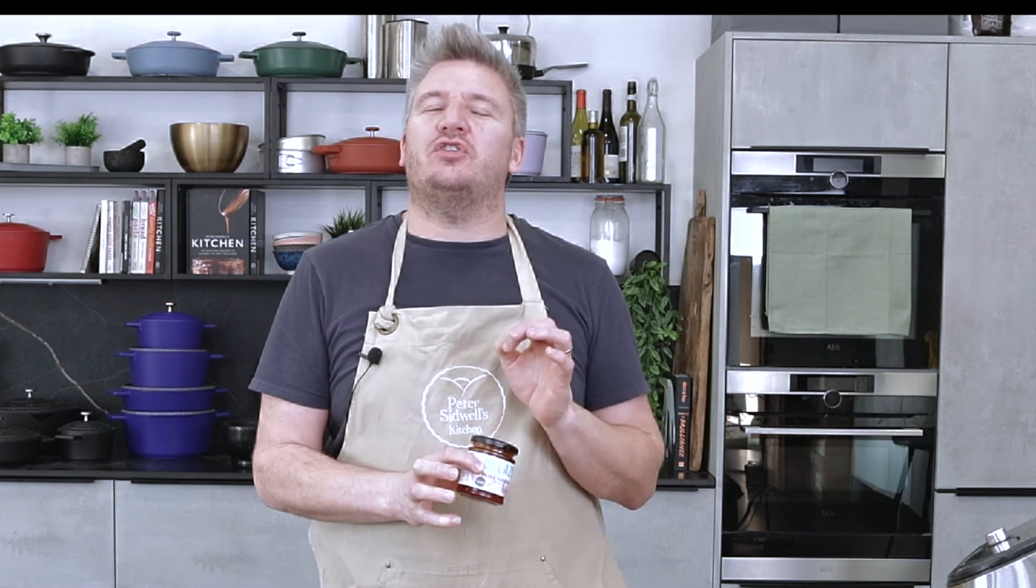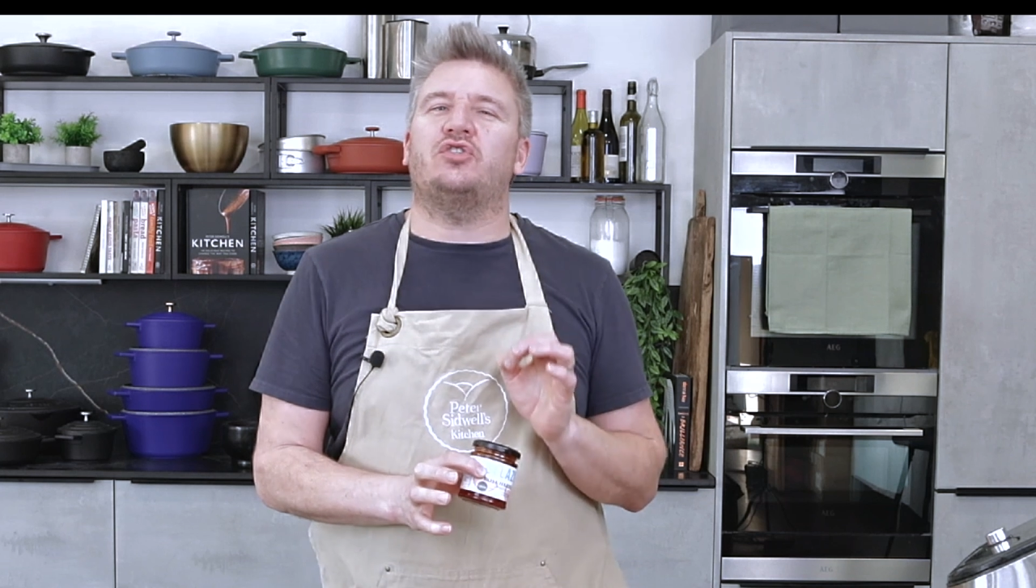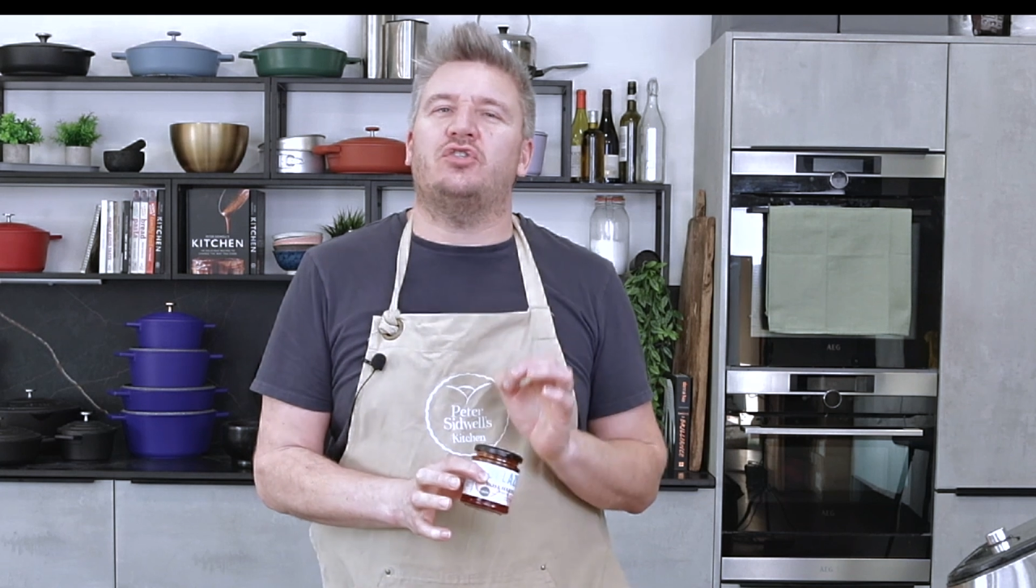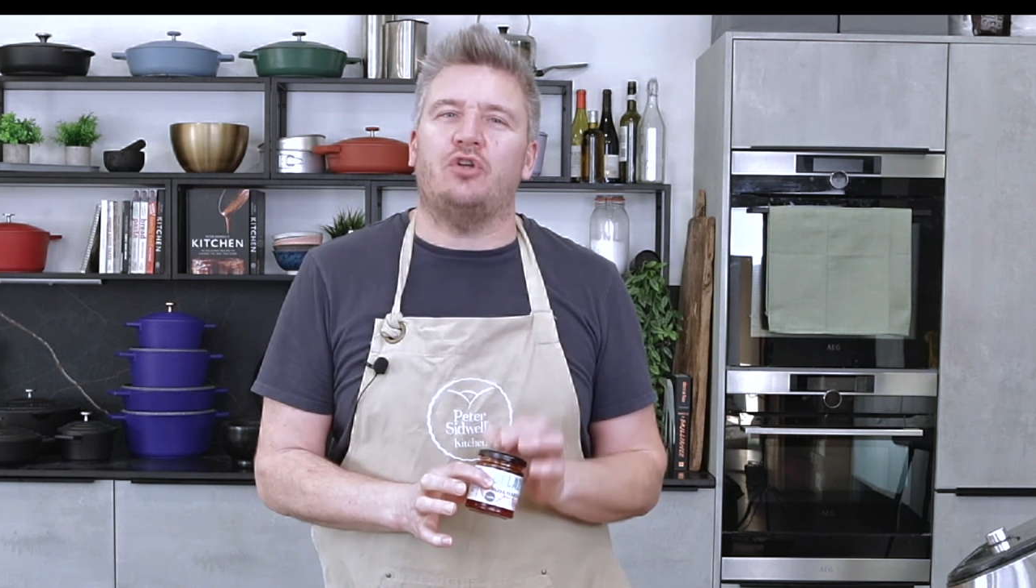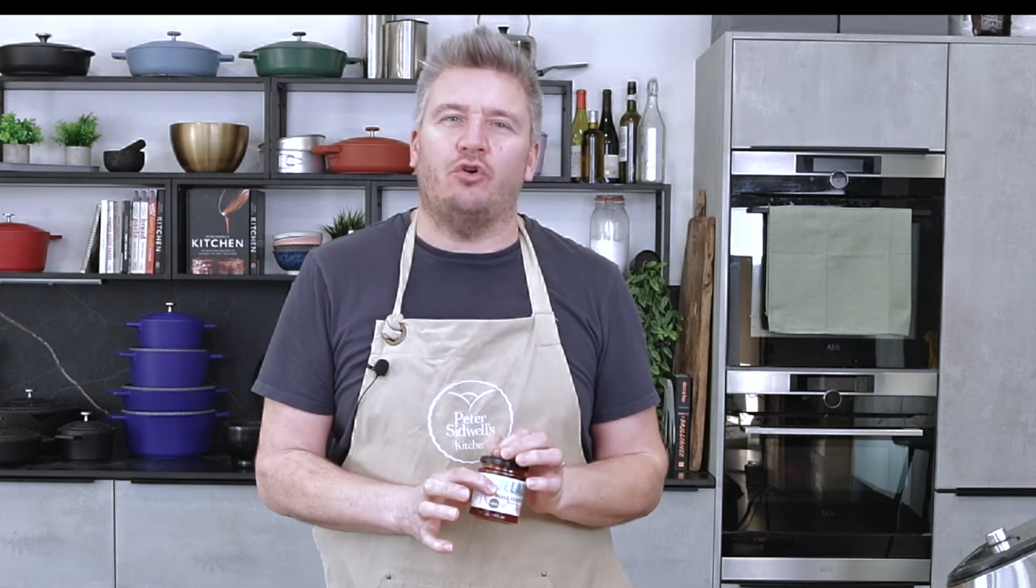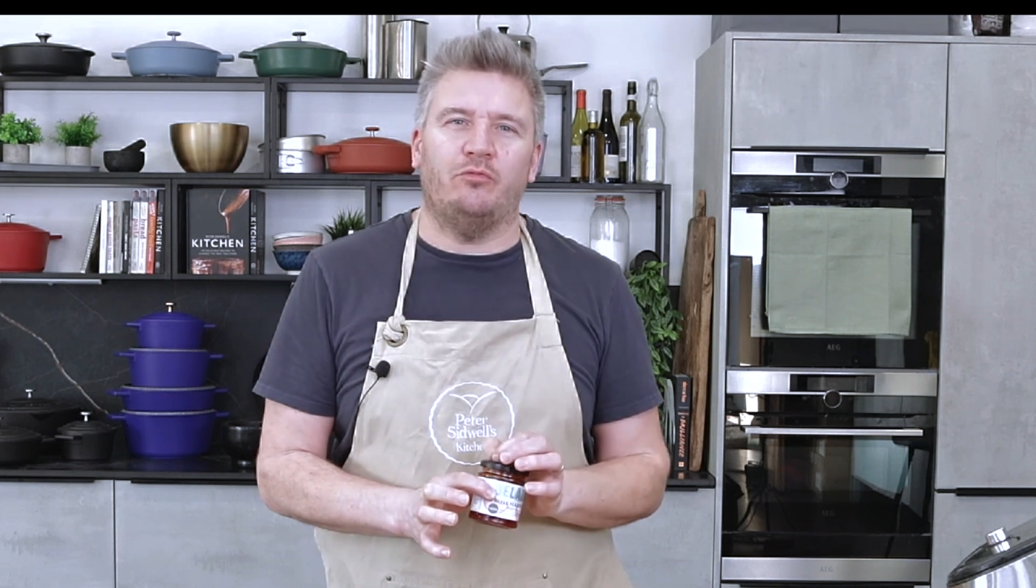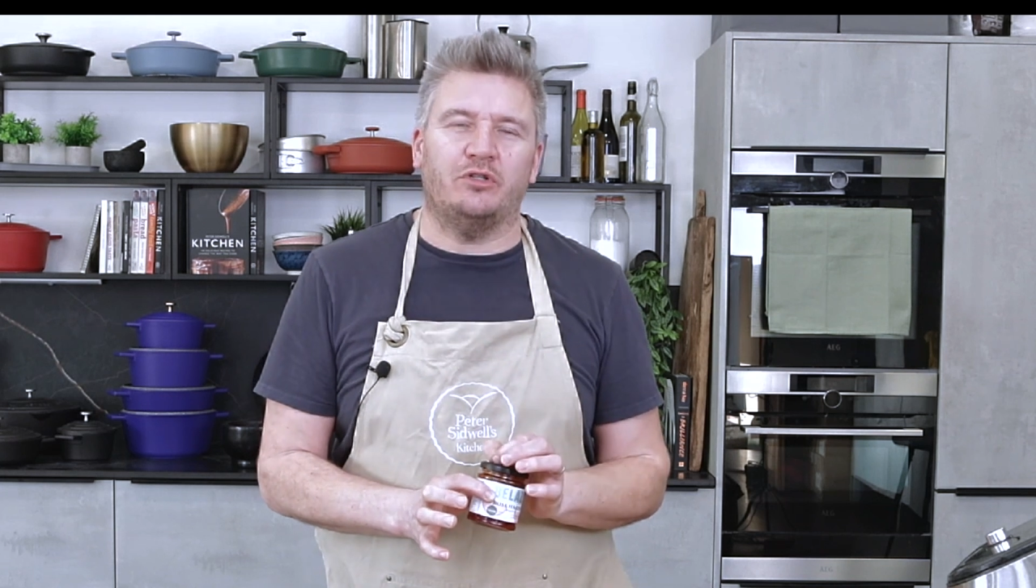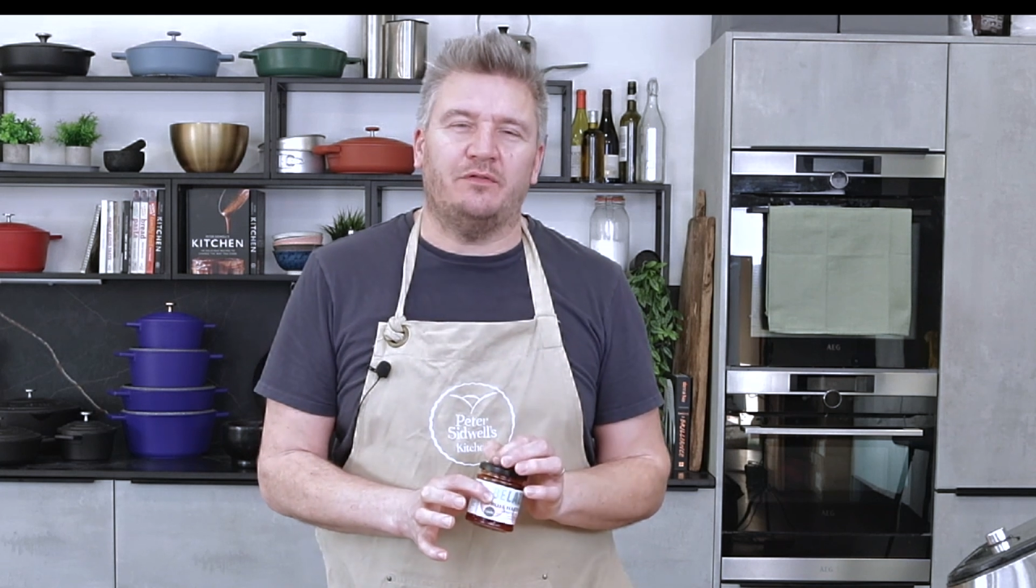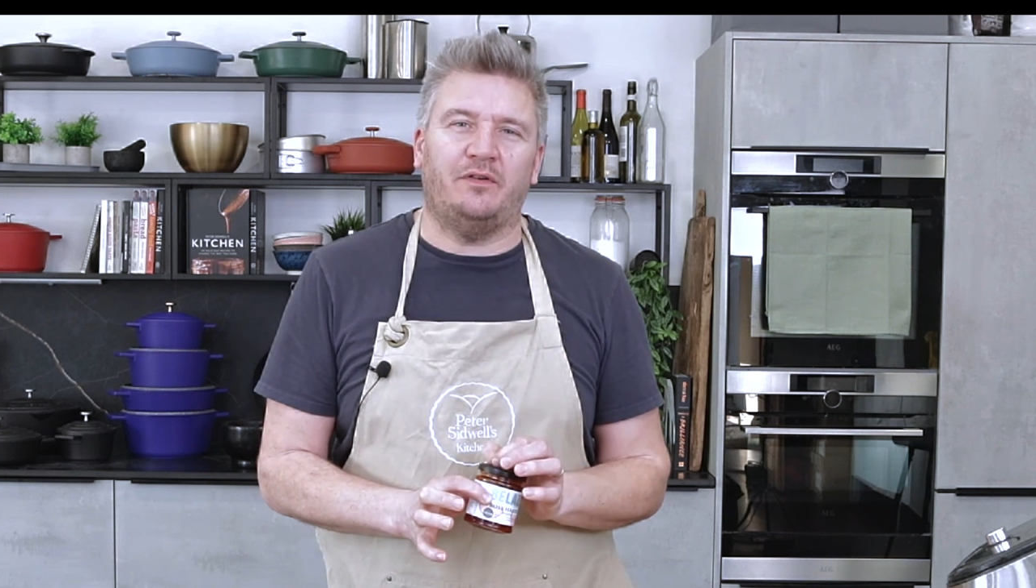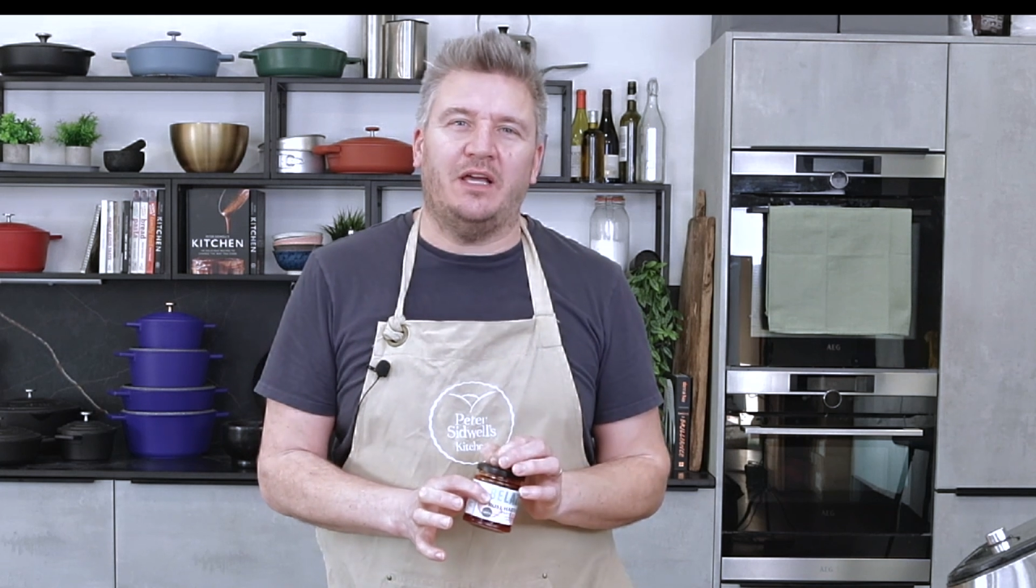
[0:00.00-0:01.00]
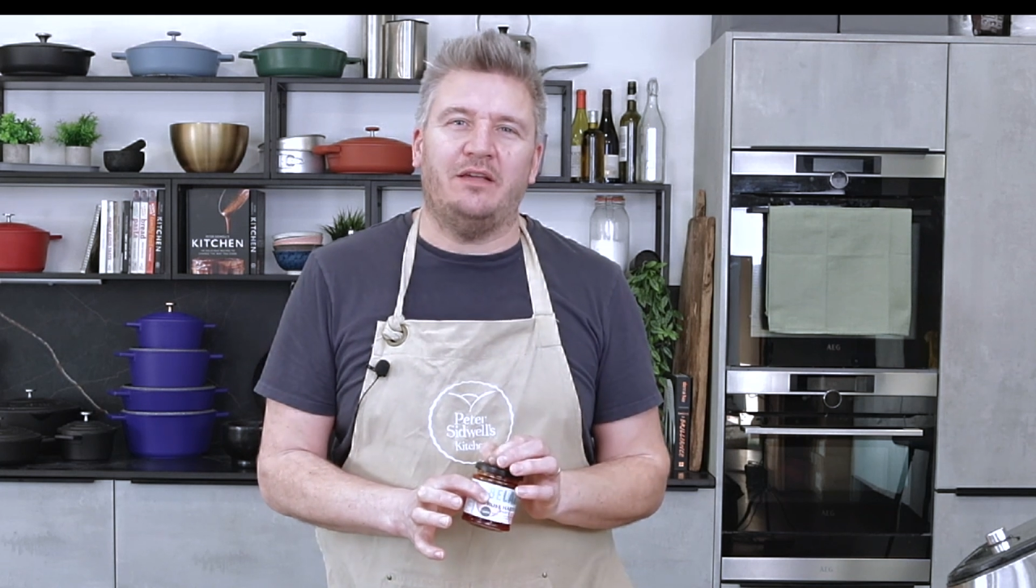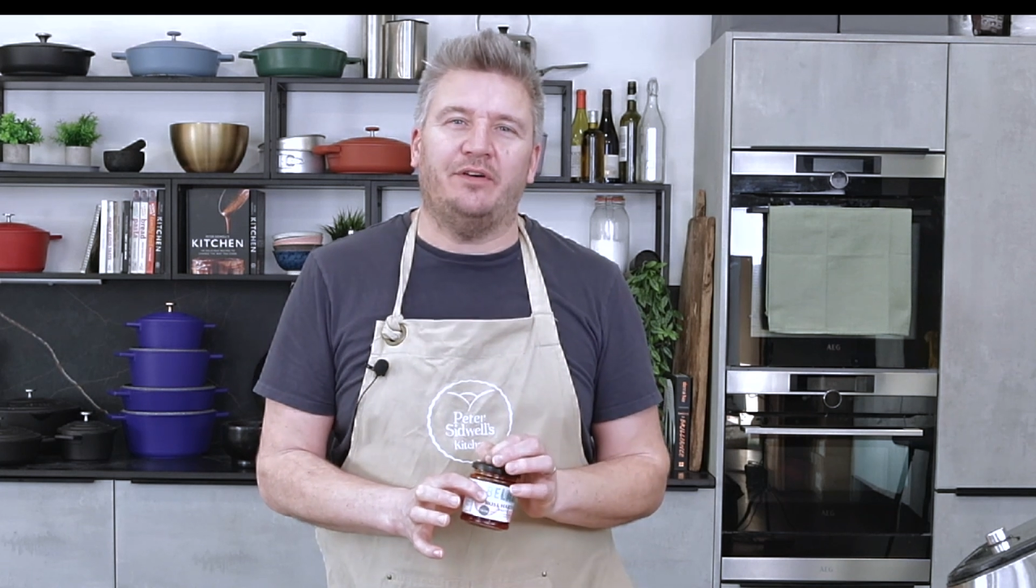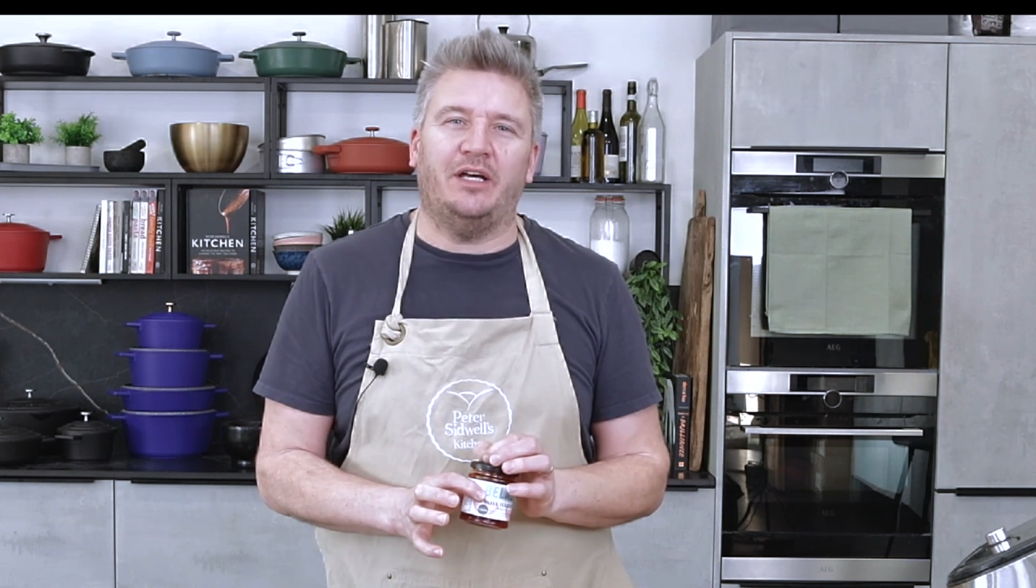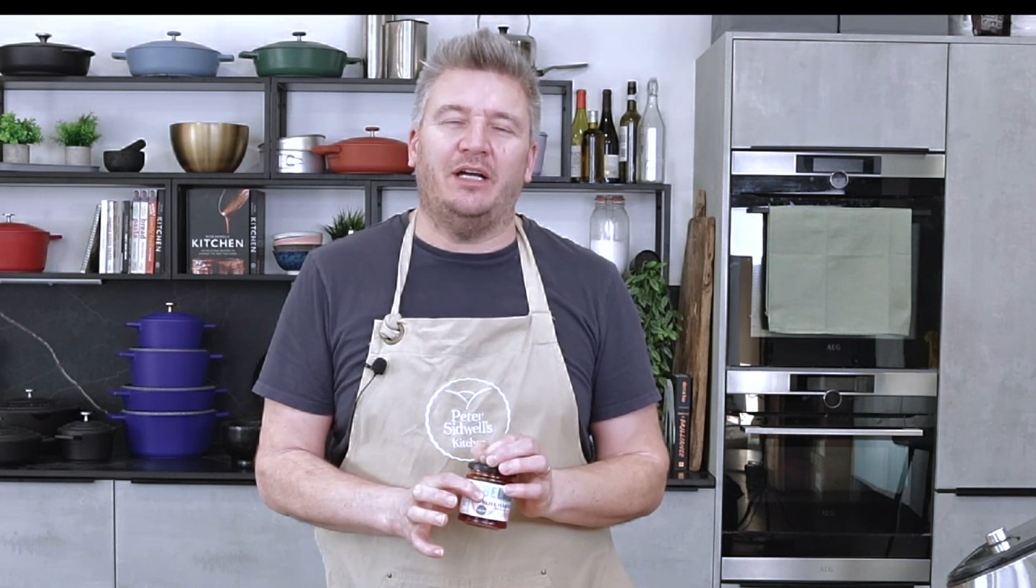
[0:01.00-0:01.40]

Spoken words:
so much flavour.